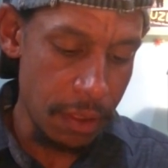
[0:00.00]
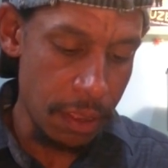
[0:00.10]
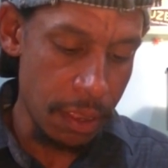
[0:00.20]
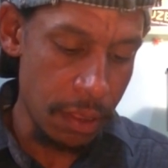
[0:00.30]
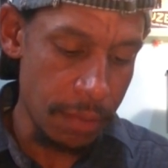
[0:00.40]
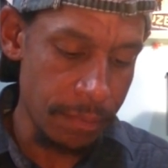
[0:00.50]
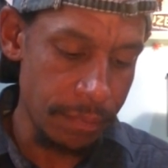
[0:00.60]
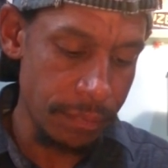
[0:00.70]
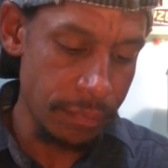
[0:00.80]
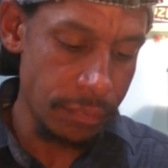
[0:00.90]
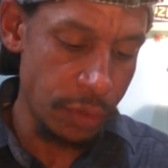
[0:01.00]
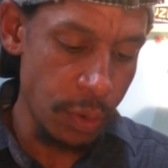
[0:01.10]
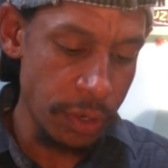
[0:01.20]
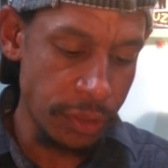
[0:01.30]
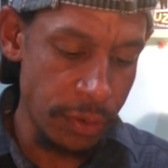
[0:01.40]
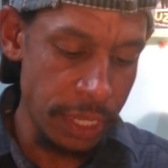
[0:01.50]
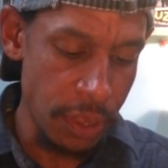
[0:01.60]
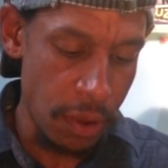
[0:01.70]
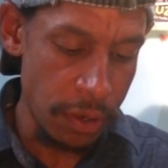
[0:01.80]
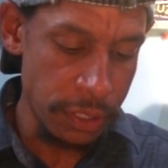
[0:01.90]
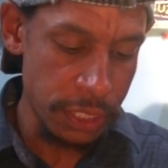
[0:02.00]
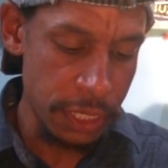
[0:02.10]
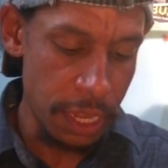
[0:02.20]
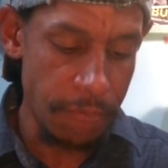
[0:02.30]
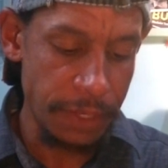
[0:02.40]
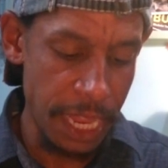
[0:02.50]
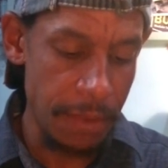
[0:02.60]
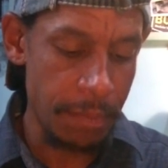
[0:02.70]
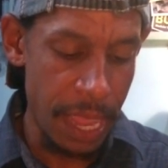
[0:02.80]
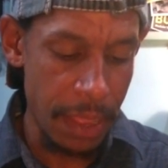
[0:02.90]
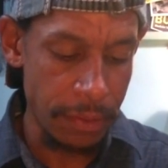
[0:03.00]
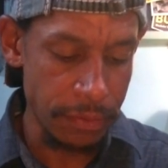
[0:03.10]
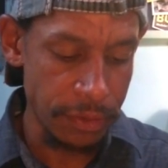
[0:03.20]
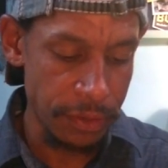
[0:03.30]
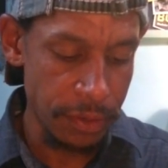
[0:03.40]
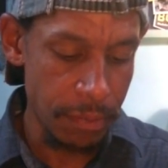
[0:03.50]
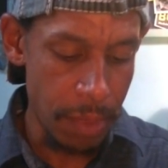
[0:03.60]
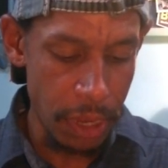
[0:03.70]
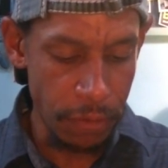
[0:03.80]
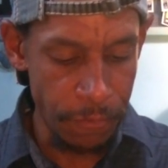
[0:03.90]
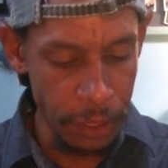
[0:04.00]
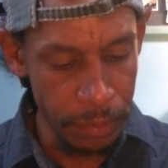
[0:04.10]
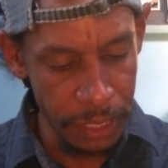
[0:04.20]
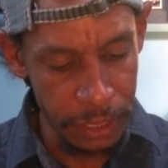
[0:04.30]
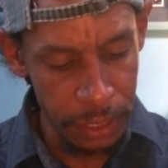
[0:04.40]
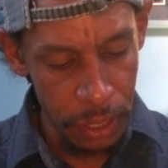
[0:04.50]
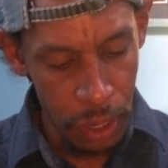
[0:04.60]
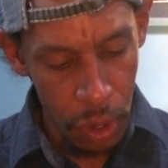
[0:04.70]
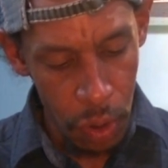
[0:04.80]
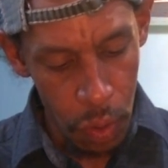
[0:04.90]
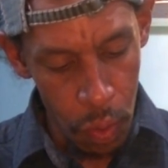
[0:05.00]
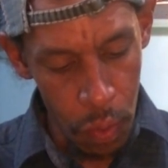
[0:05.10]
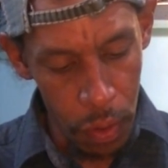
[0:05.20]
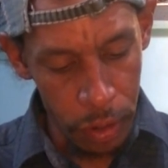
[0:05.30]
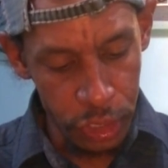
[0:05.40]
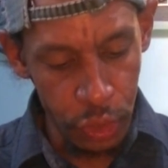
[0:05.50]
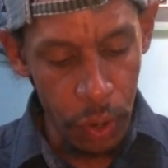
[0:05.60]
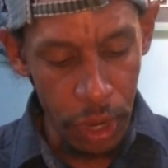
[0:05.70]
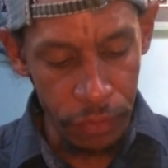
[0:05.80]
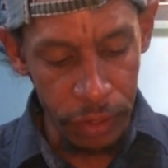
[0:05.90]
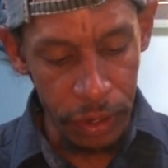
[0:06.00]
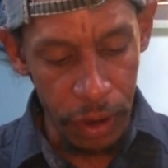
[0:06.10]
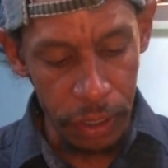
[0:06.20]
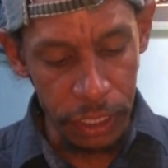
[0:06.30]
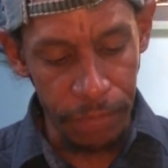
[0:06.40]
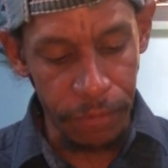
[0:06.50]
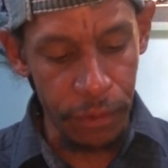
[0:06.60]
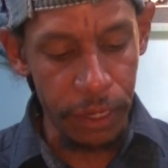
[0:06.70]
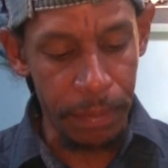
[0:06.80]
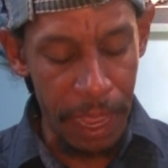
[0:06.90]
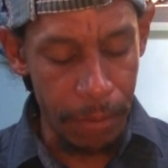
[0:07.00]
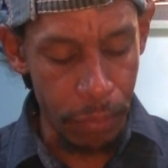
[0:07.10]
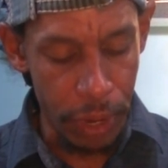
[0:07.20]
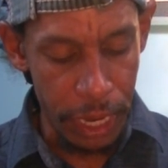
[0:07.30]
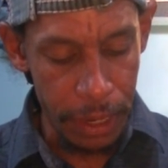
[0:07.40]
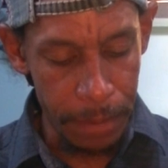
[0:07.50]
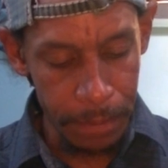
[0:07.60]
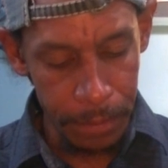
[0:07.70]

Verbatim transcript: um, 230 yards of 10 pound monofilament or 200 yards of 30 pound braid.